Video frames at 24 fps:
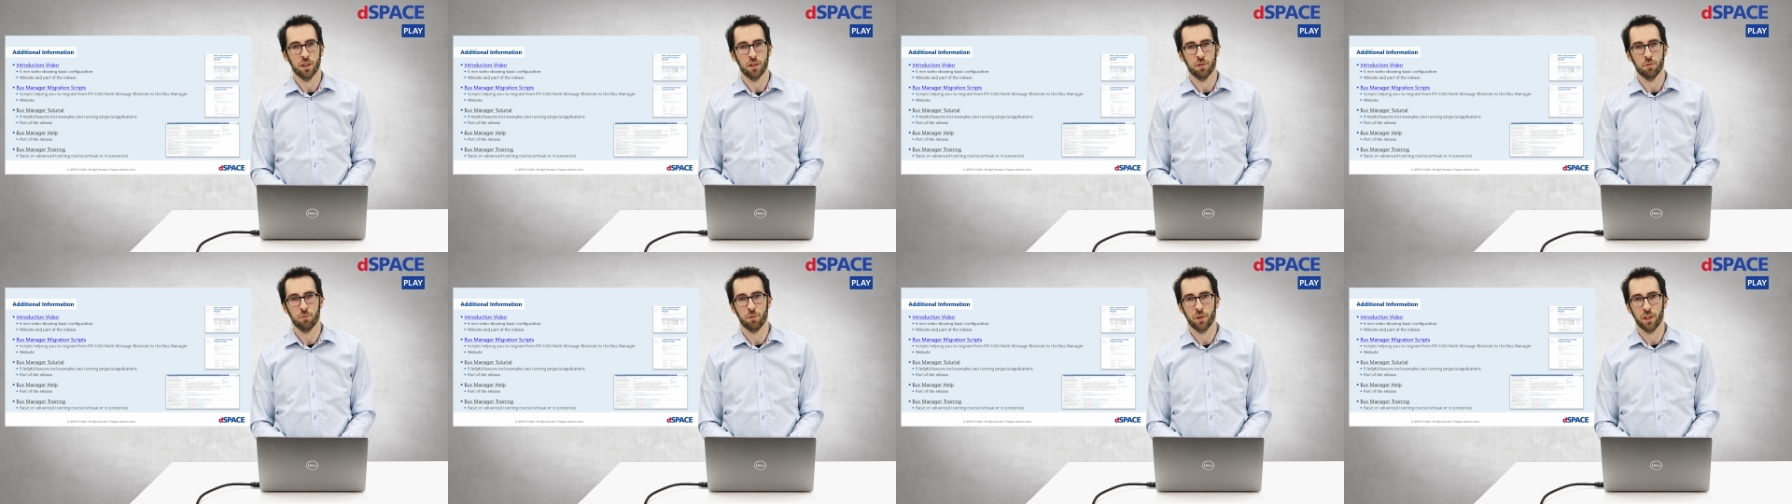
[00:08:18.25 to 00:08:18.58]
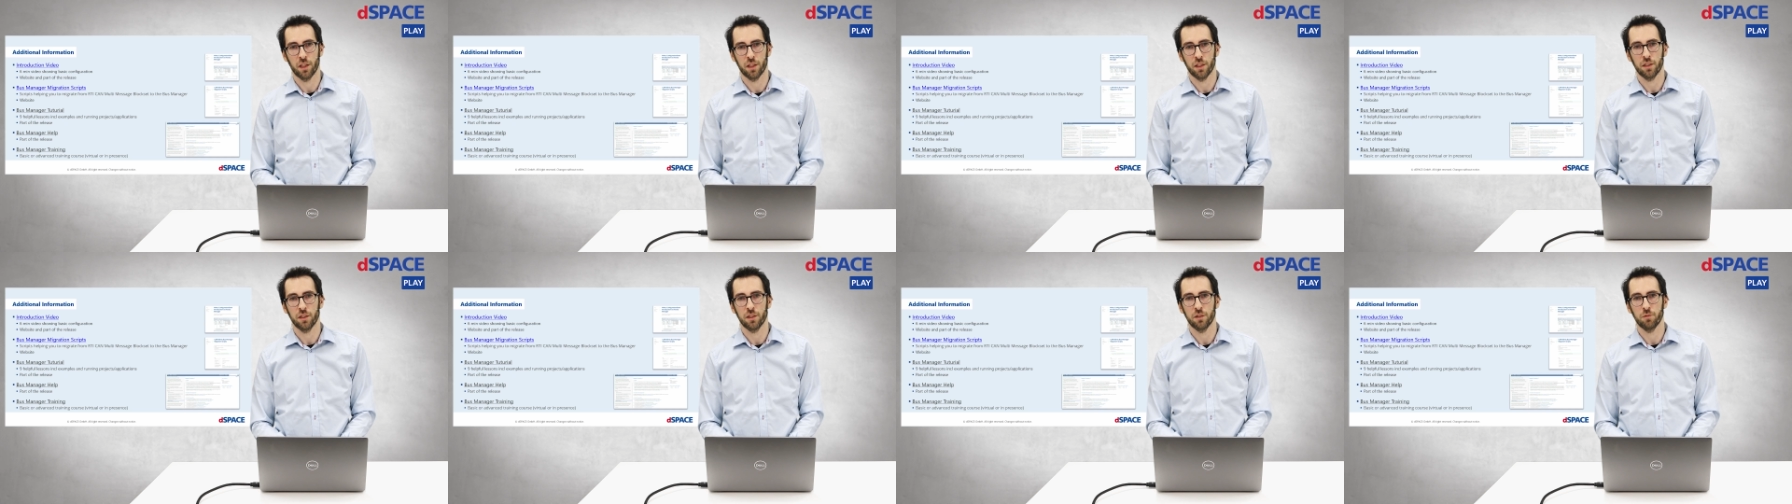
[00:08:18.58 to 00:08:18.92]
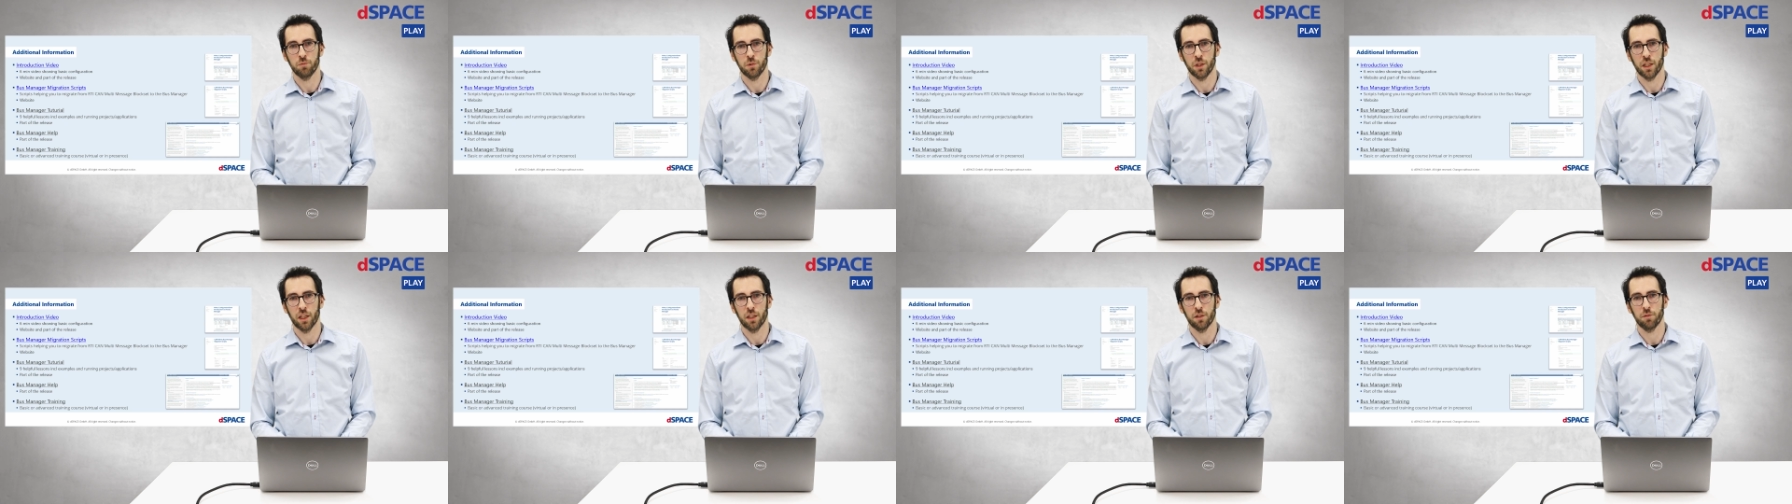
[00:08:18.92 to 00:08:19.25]
where
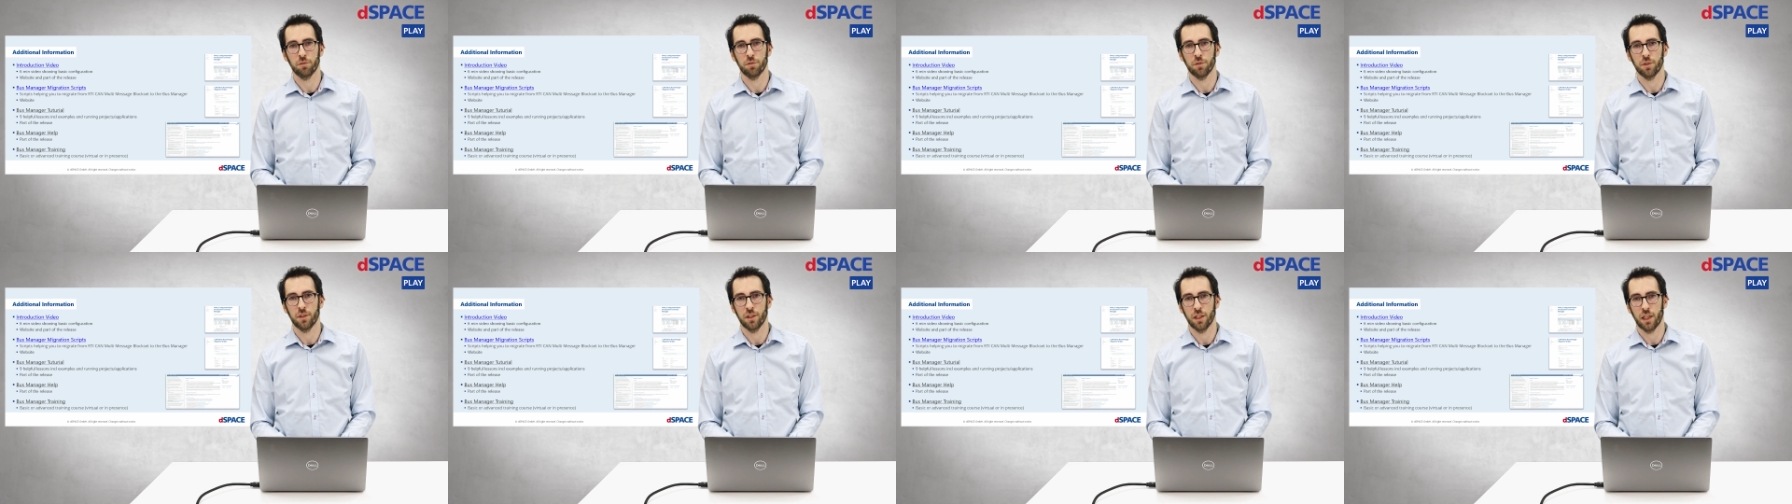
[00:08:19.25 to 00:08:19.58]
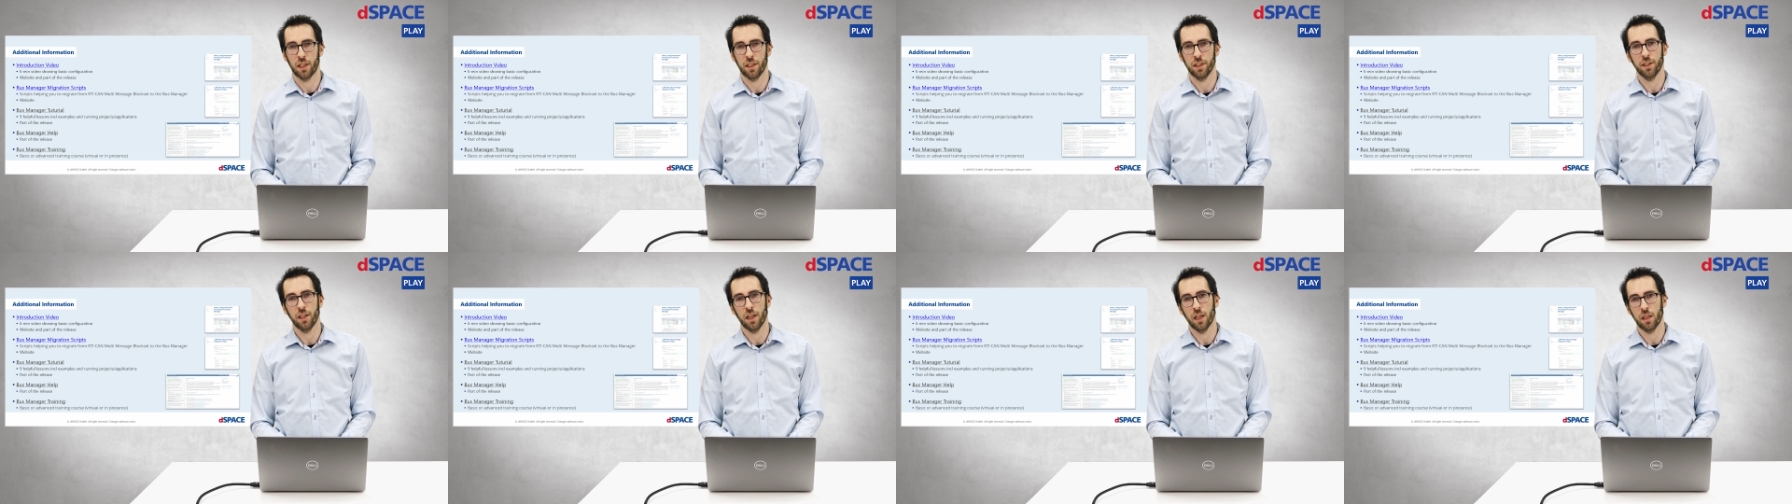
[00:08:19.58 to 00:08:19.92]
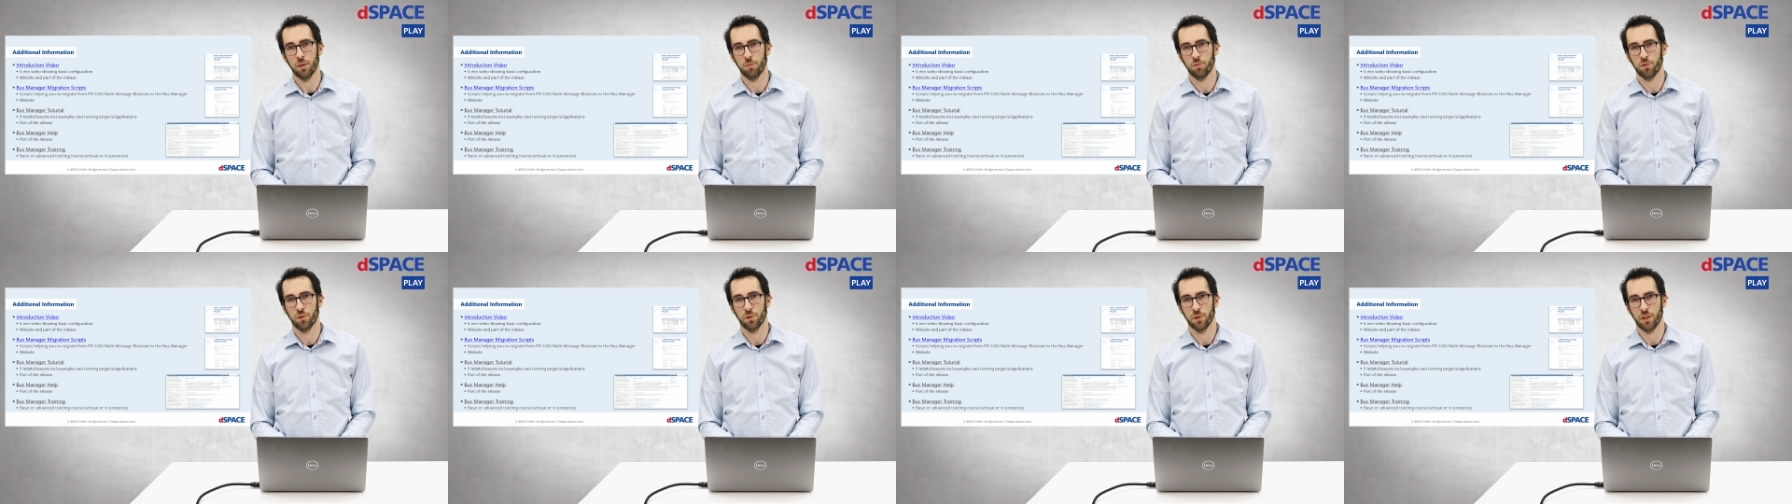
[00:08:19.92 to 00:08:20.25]
we have nine
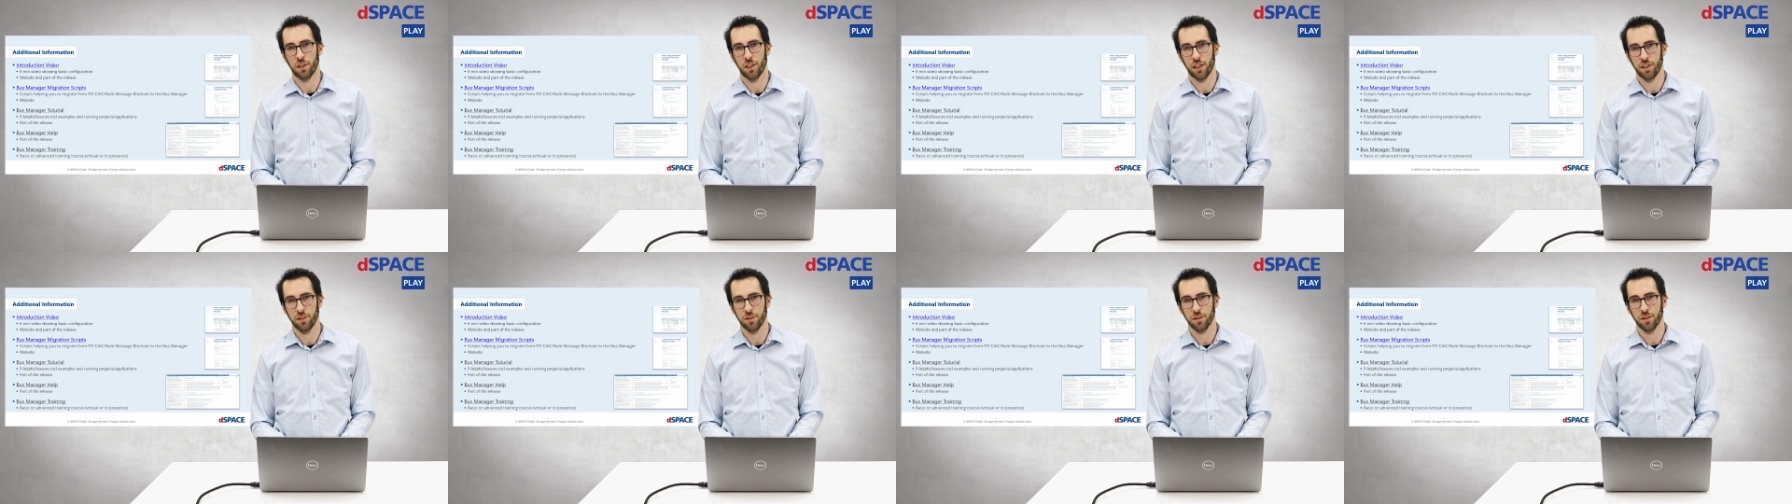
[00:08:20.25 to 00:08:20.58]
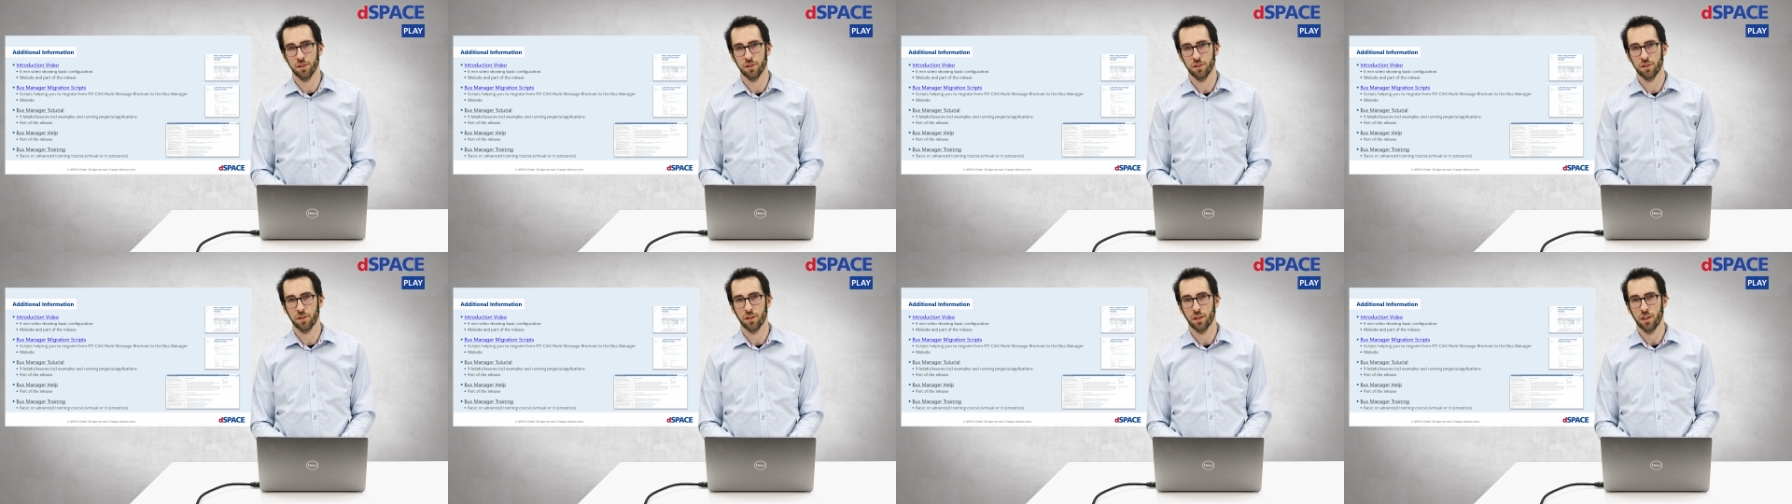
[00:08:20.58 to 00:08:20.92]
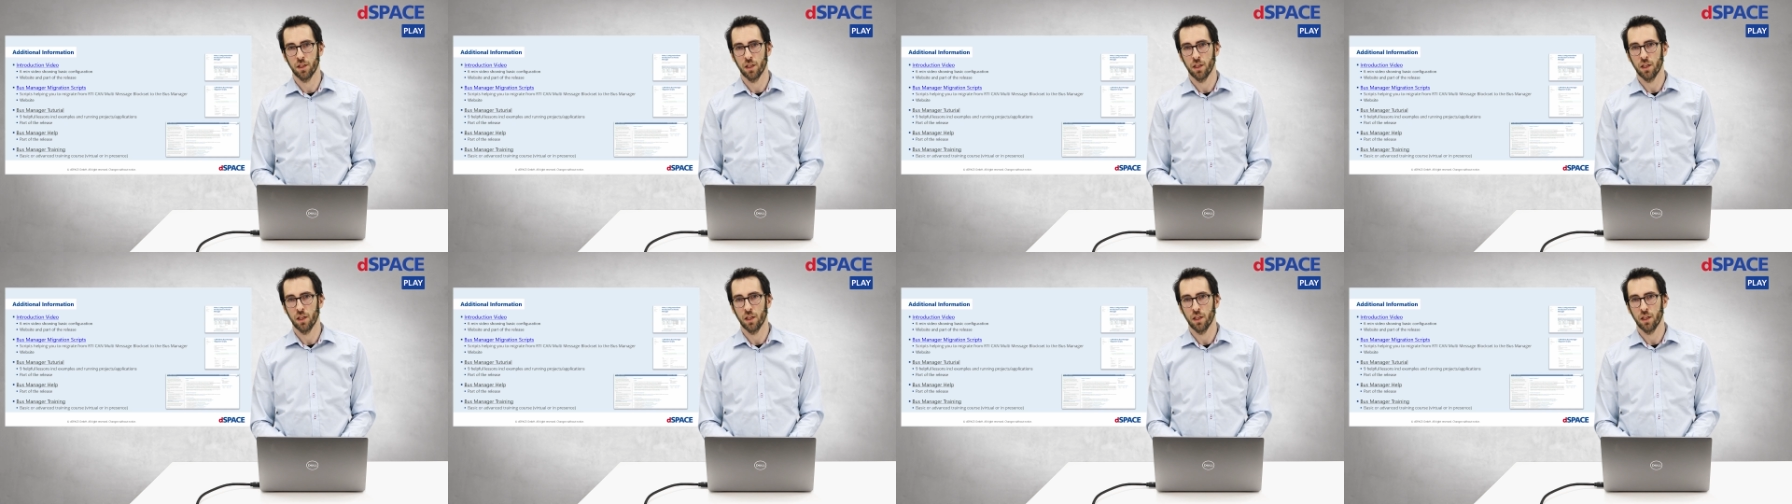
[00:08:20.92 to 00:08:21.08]
helpful lessons